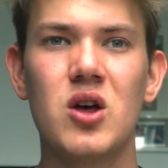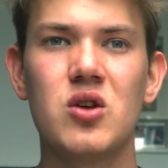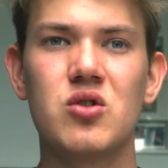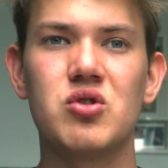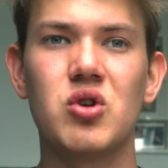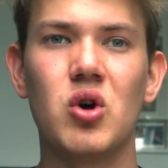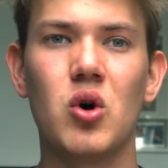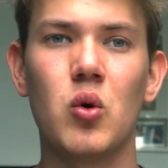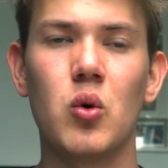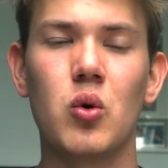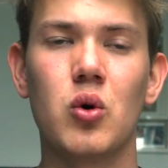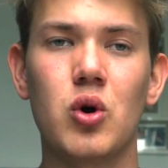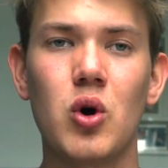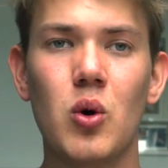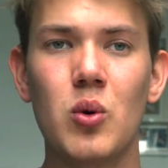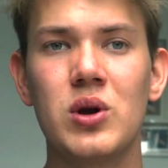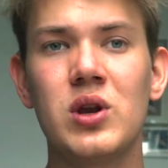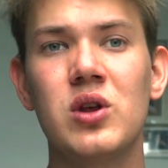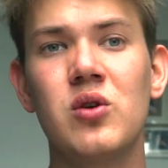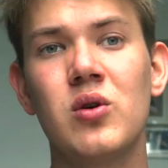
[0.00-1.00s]
So go
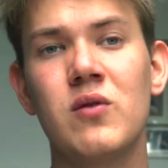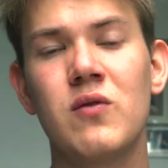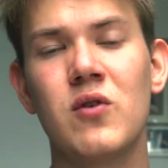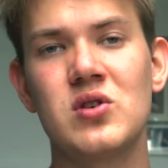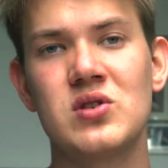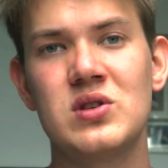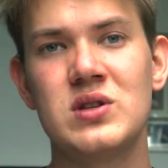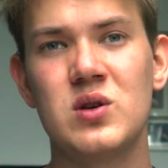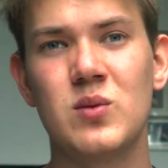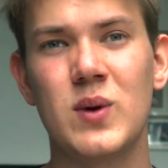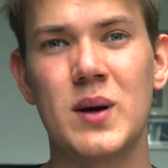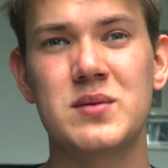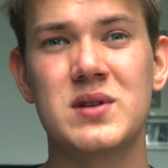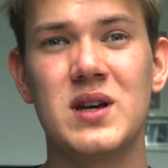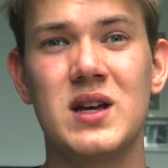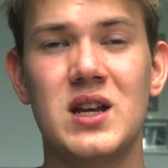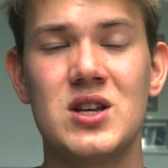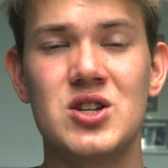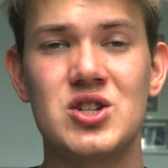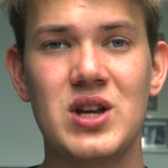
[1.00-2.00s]
on the university
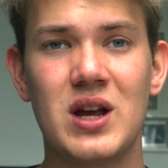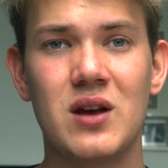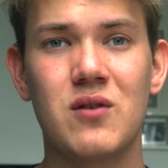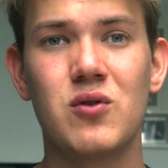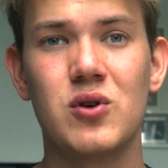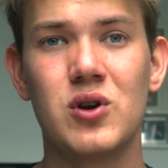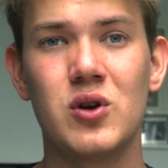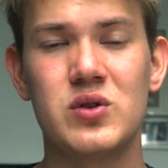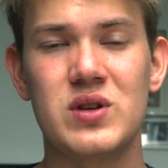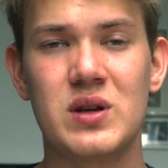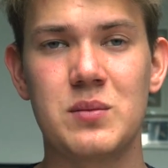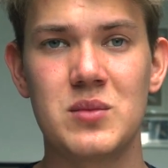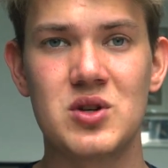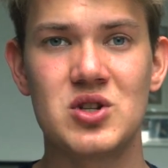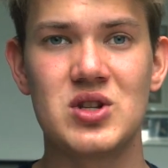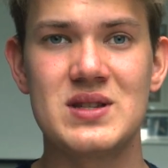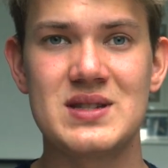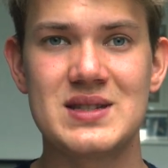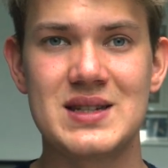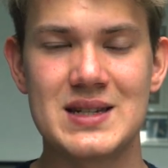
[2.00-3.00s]
website and check for those
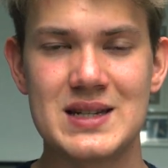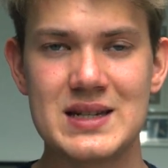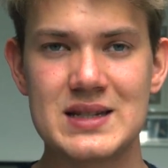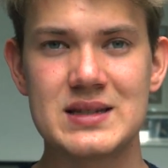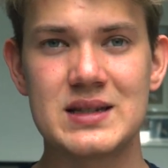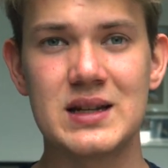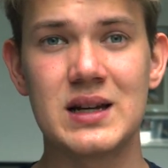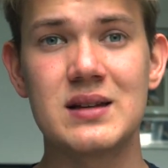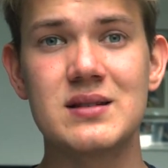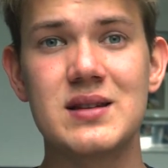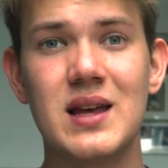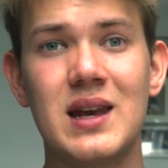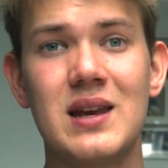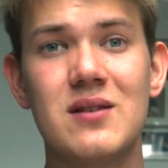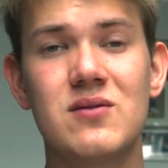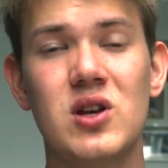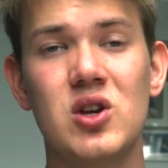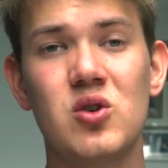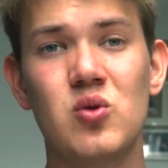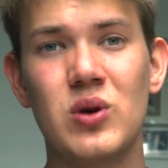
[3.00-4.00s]
admission statistics, and
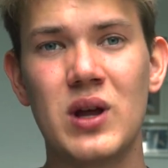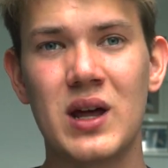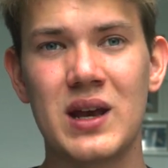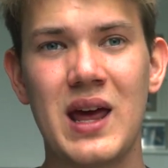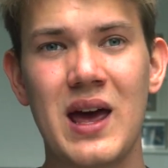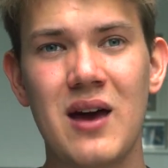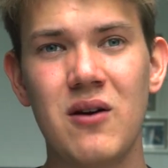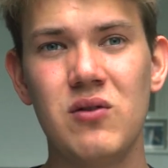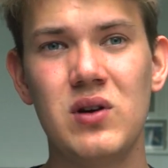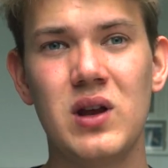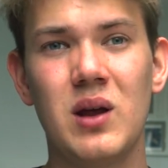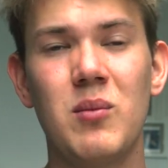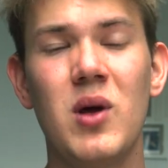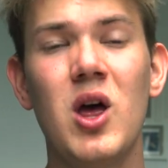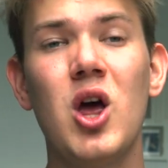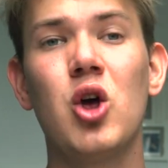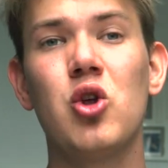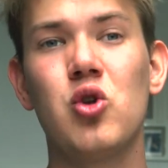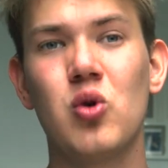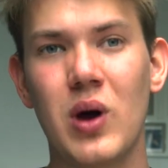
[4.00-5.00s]
if they do not have them,
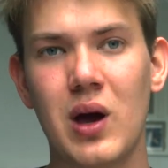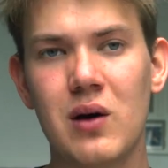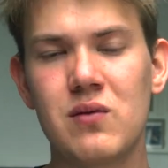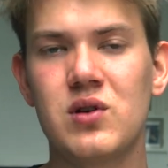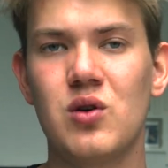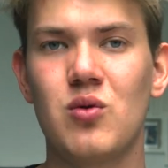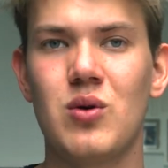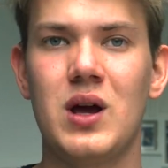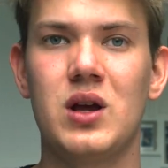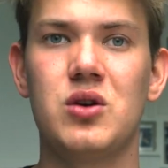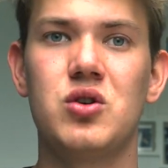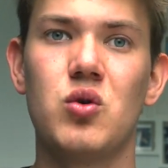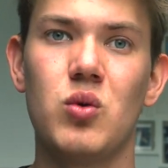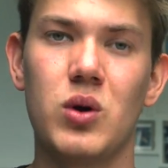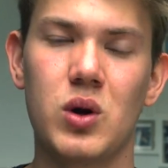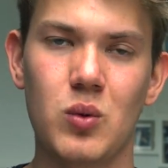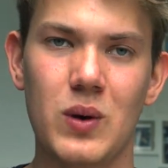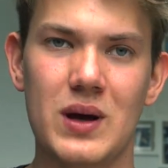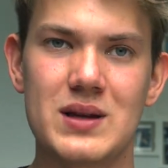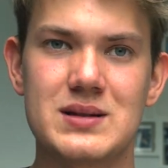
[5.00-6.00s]
you have the right to
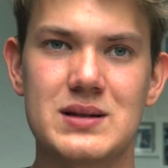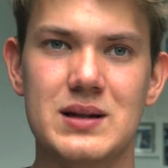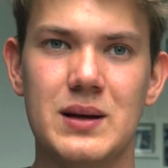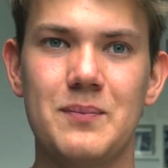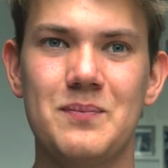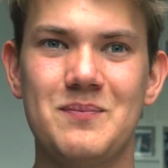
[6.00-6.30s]
request them.